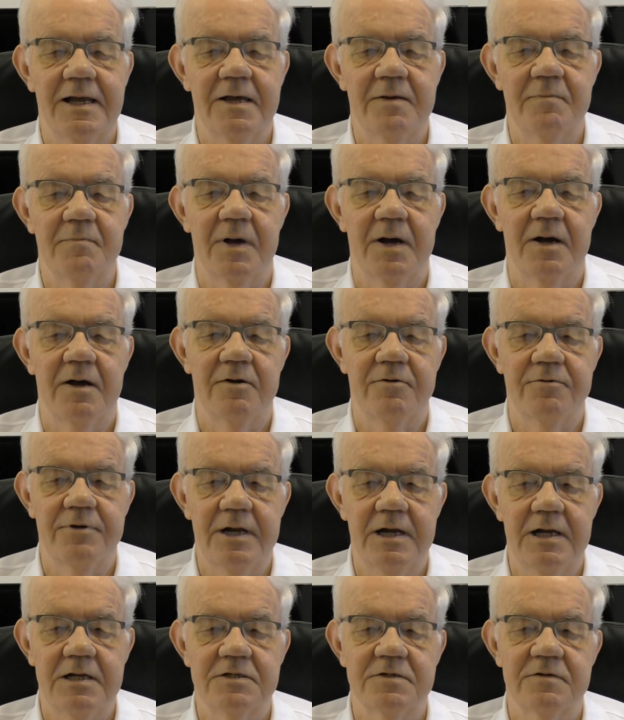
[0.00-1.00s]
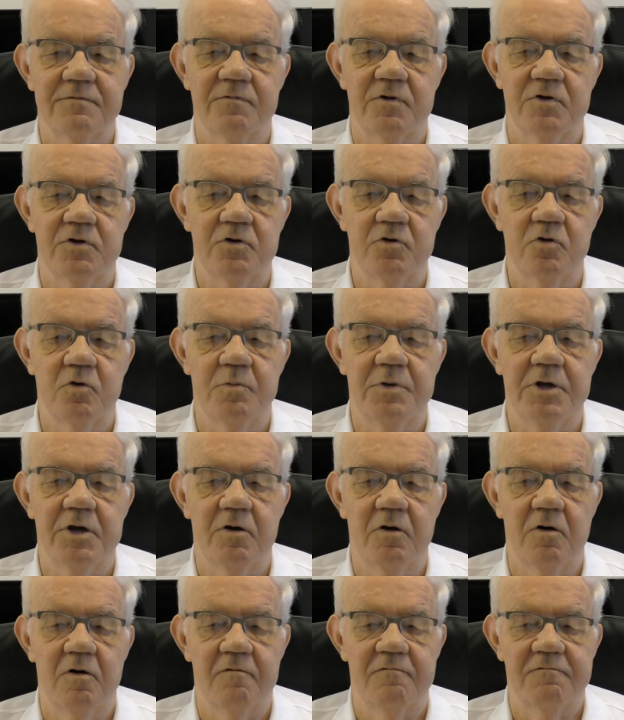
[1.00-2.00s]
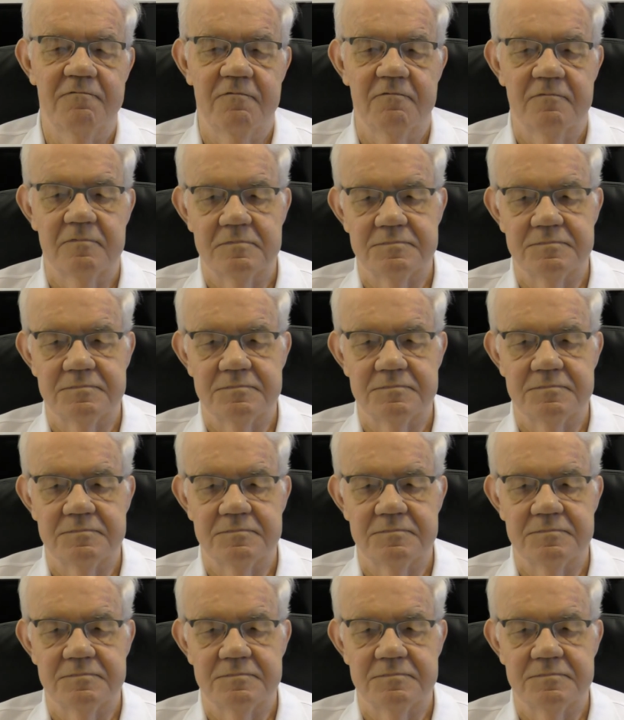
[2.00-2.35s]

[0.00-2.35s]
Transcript: aid by a relative on your behalf.